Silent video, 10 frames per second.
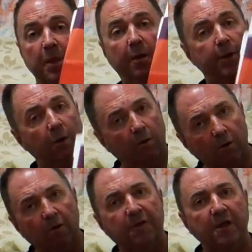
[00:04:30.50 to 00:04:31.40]
and we go,
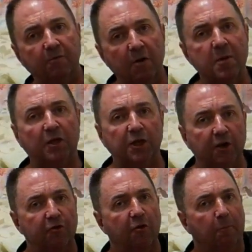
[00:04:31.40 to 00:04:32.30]
oh, thank you very much, and
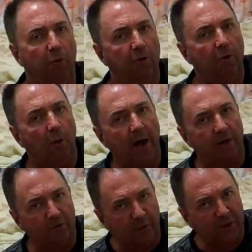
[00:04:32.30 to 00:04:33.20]
you sort of put it away
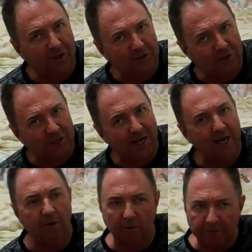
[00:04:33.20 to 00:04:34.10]
as quickly as you
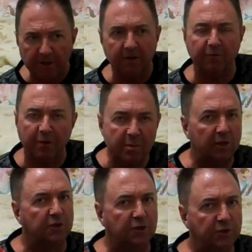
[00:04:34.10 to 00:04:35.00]
can. Oh, thank you very
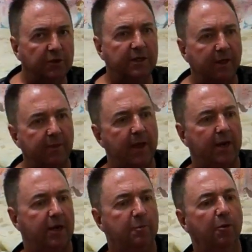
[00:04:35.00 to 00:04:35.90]
much, you shouldn't have done that,
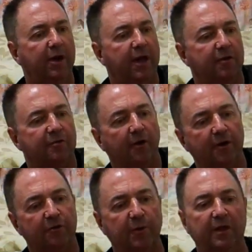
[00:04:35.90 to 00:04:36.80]
and you put it out of
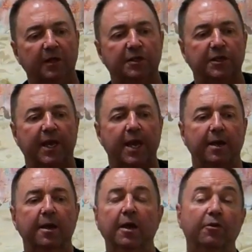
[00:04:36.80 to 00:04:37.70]
sight as quickly as you
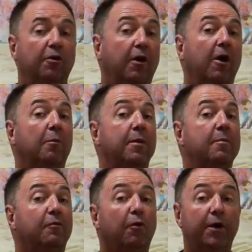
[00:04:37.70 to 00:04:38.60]
can to help
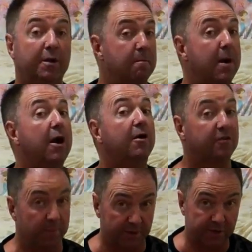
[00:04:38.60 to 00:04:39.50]
them avoid
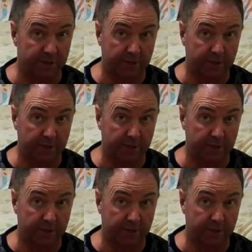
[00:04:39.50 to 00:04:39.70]
embarrassment.